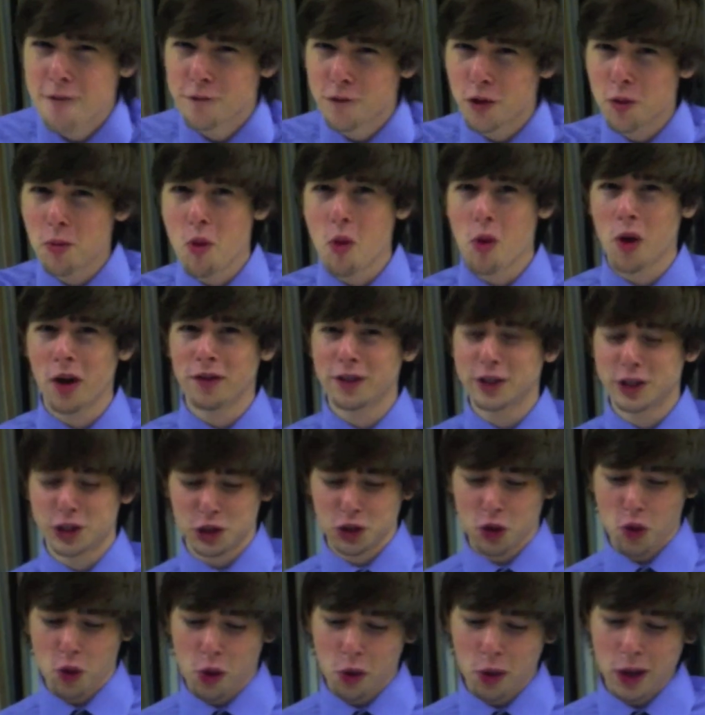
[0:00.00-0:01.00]
For more on the
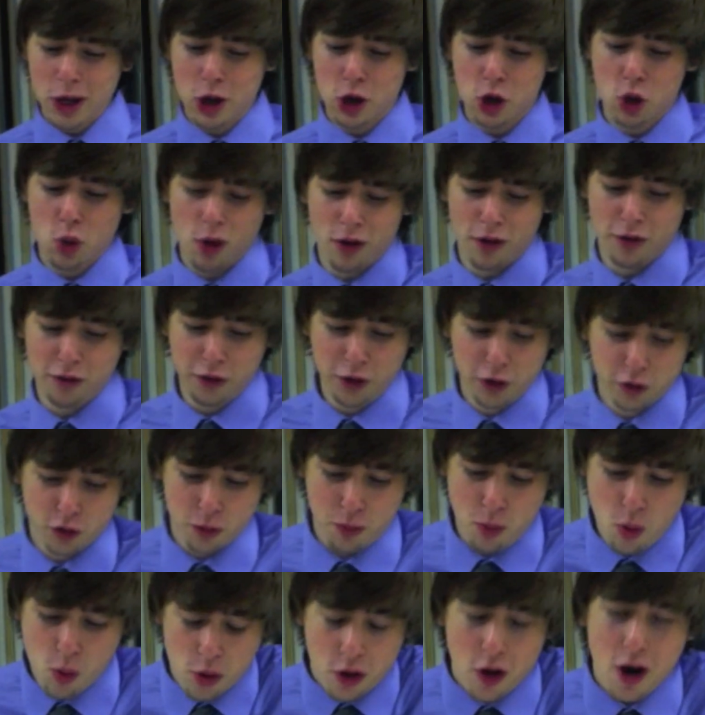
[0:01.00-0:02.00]
story, we go to our field
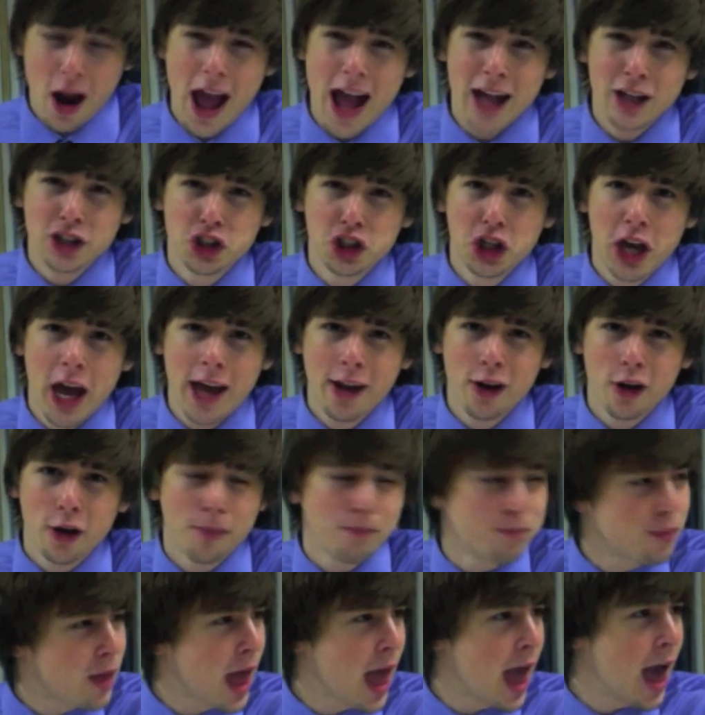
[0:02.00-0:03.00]
reporter, Educator.
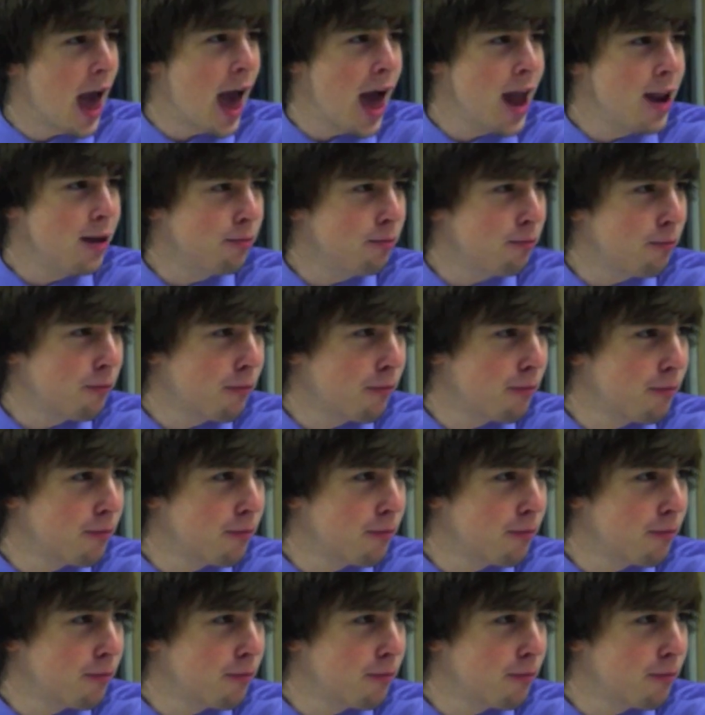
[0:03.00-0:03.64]
Ed,